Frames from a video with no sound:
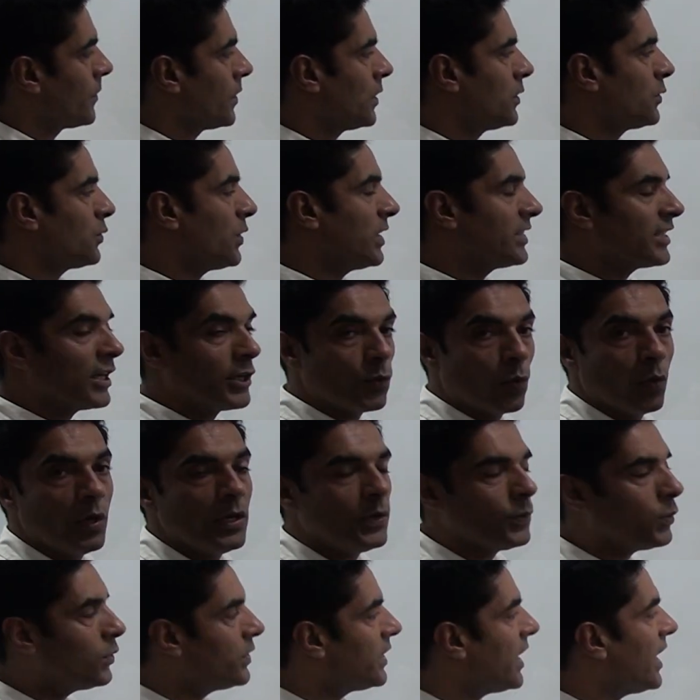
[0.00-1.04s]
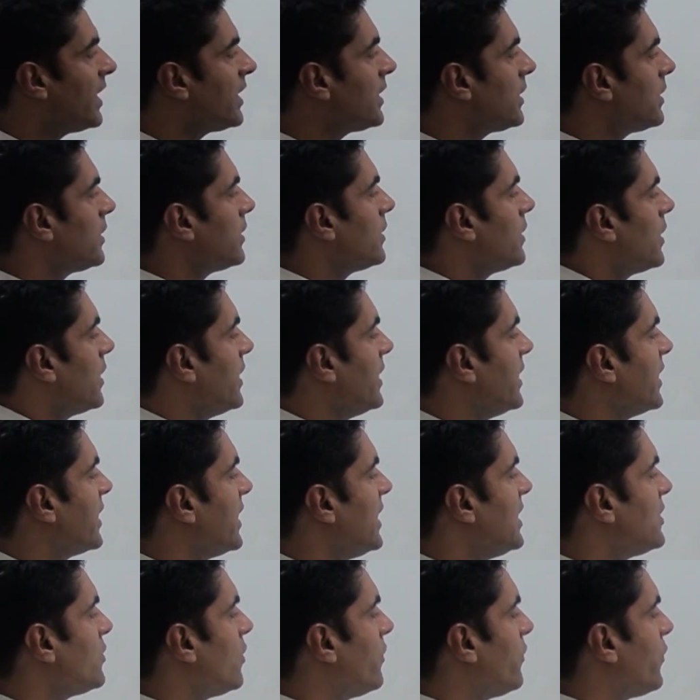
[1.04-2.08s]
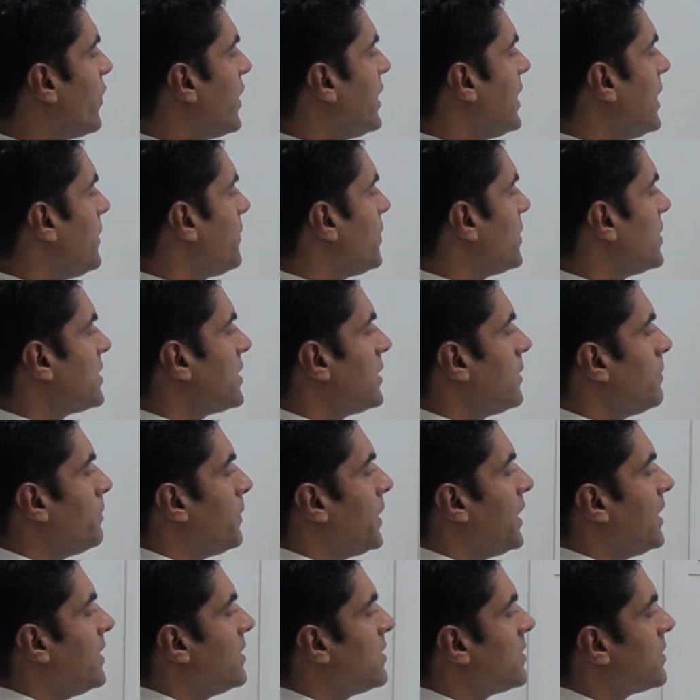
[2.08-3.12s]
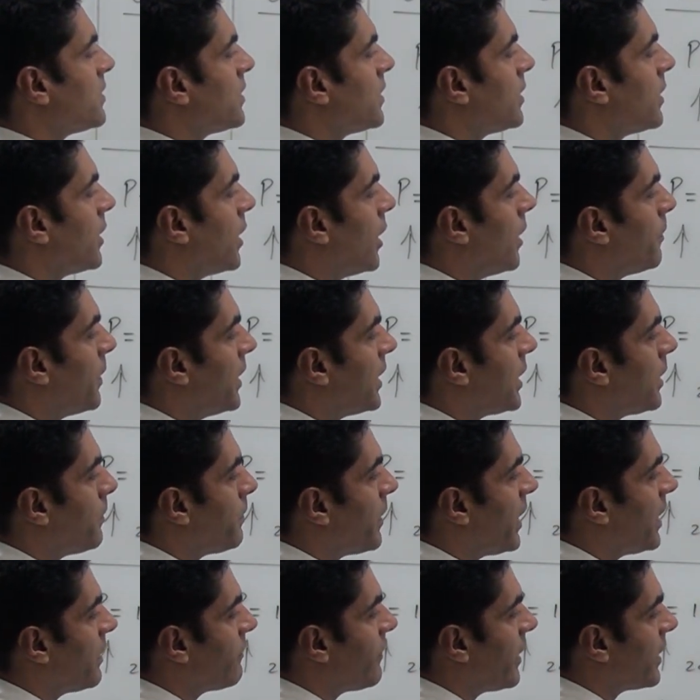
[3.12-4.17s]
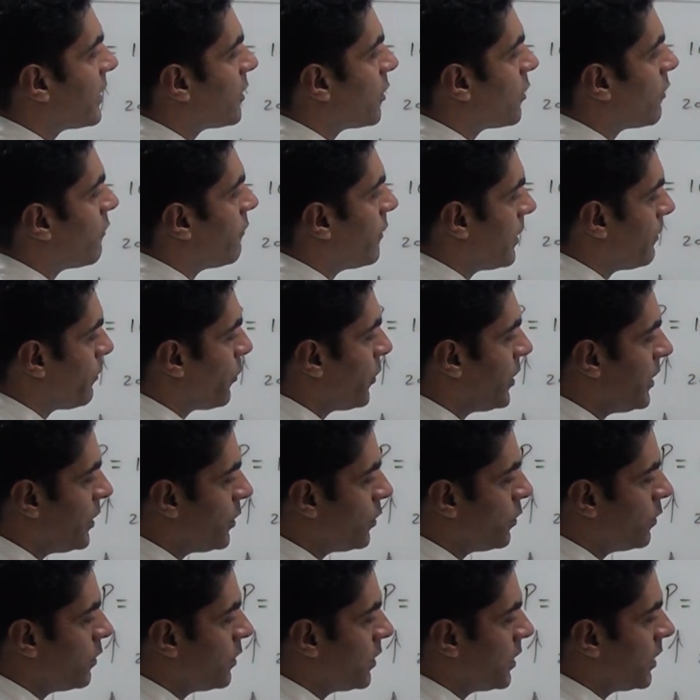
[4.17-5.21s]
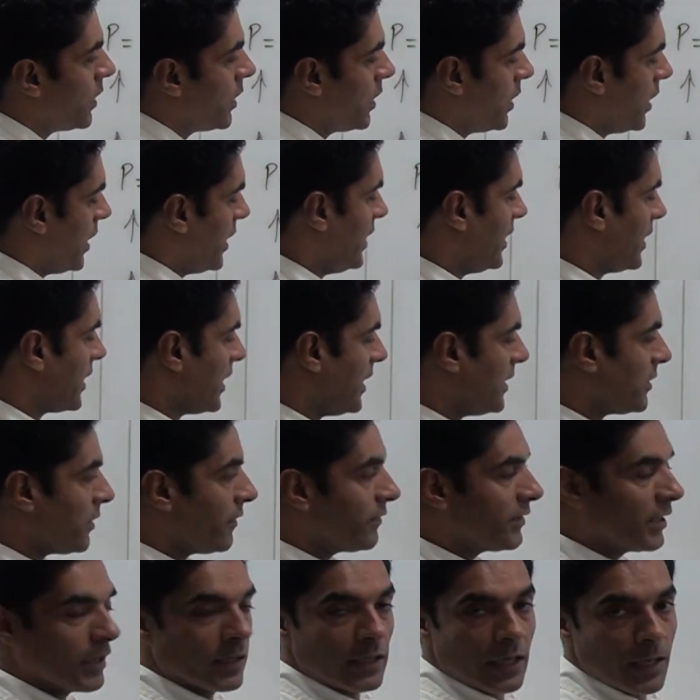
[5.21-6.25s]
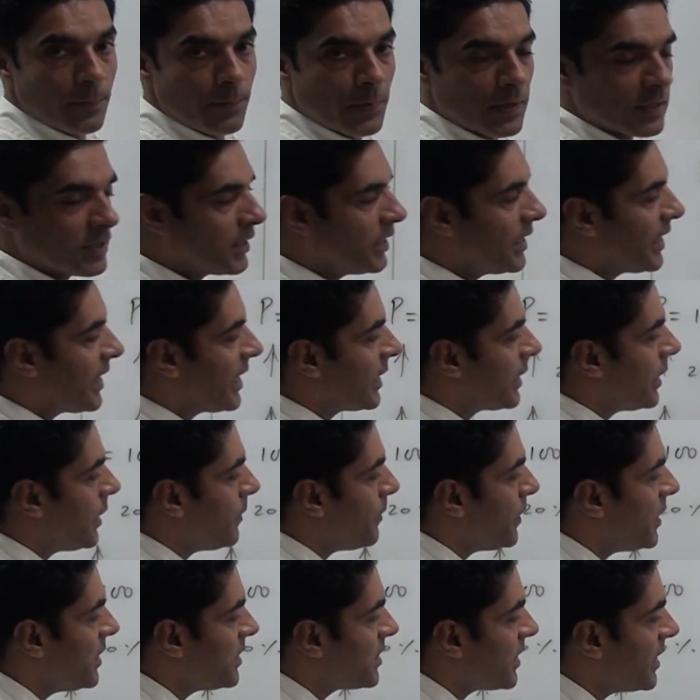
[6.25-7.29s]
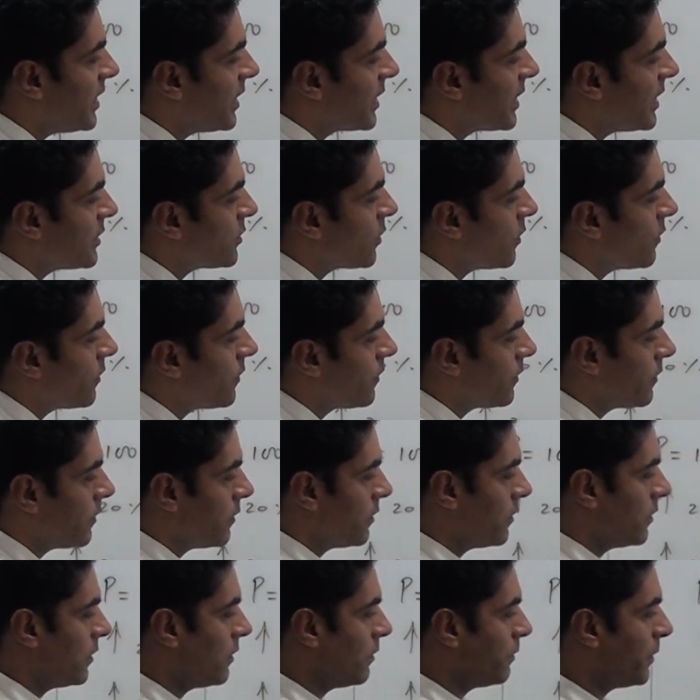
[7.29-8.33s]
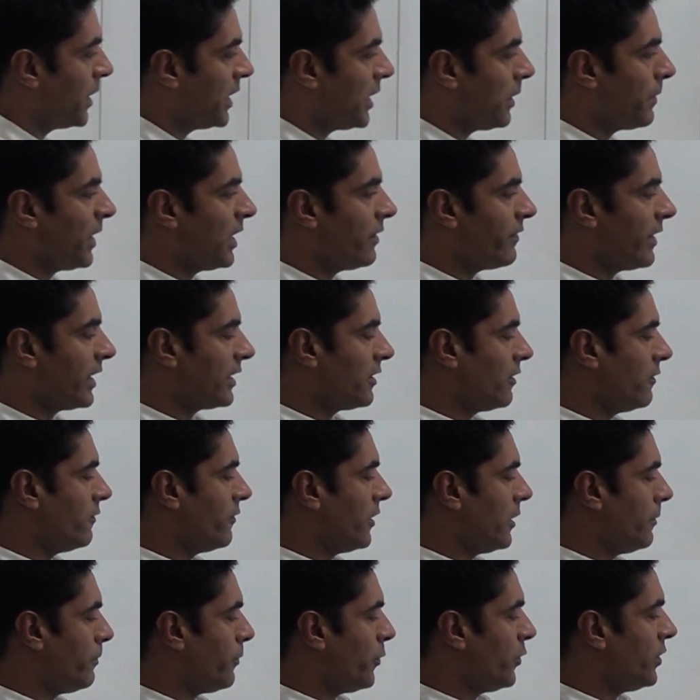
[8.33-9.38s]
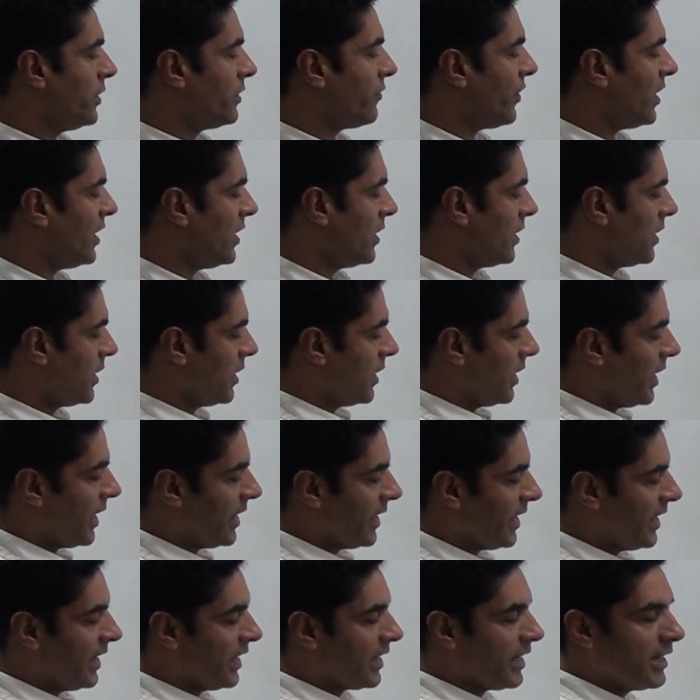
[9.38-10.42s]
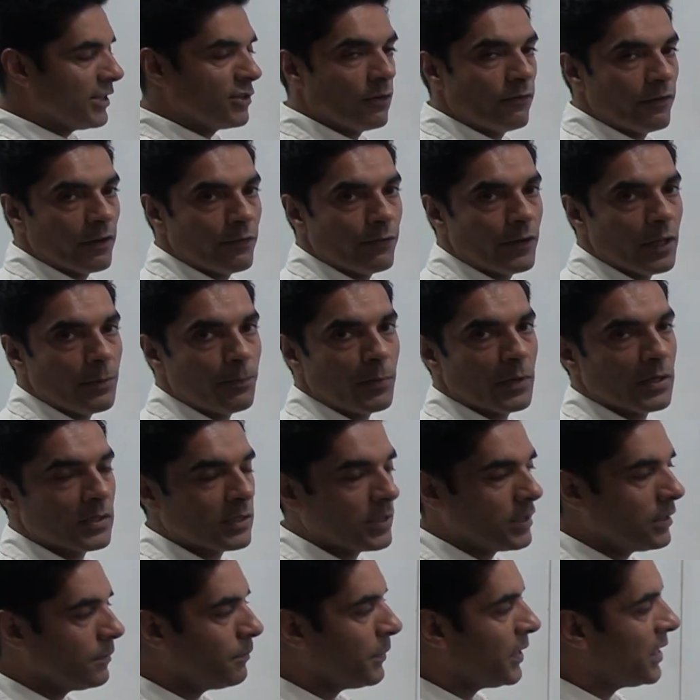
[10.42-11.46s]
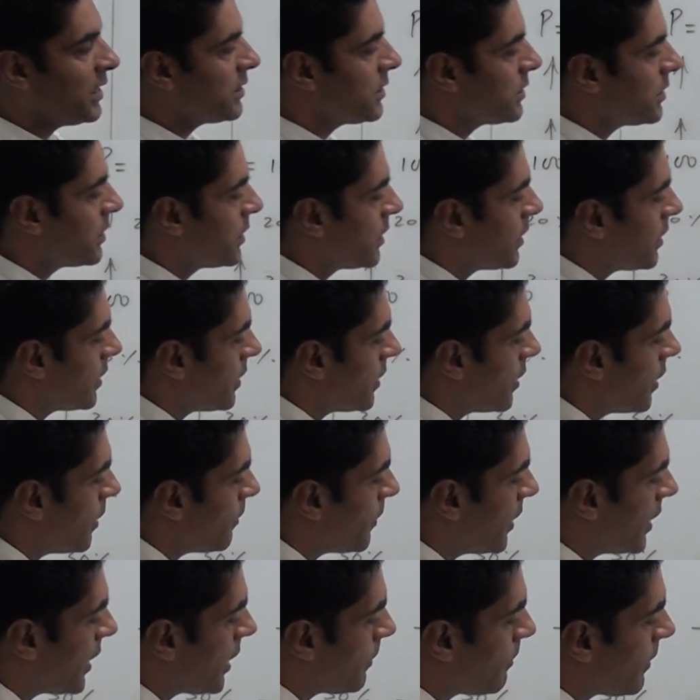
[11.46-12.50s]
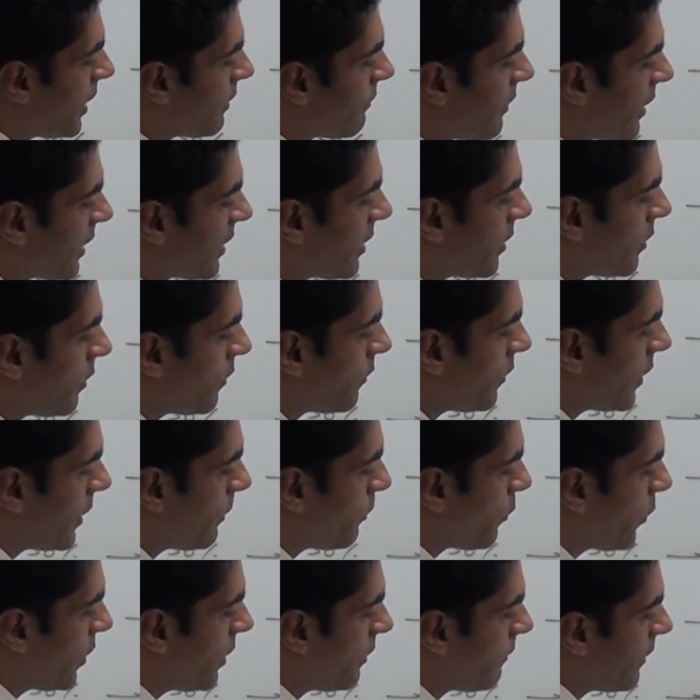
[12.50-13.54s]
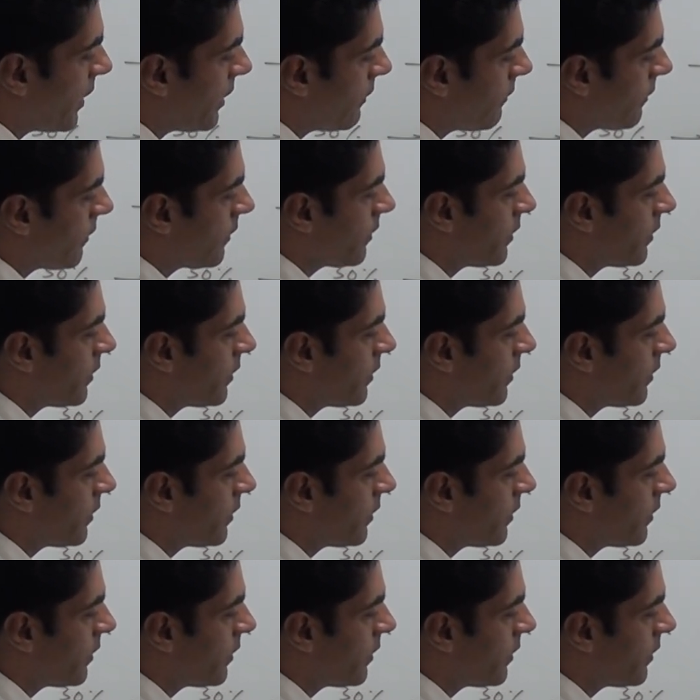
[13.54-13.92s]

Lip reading: So as I told you that an increase of 20% means a multiplying factor of 1.2. An increase of 30% directly means an increase of a multiplying factor of 1.3, and an increase of 50% means a multiplying factor of 1.5.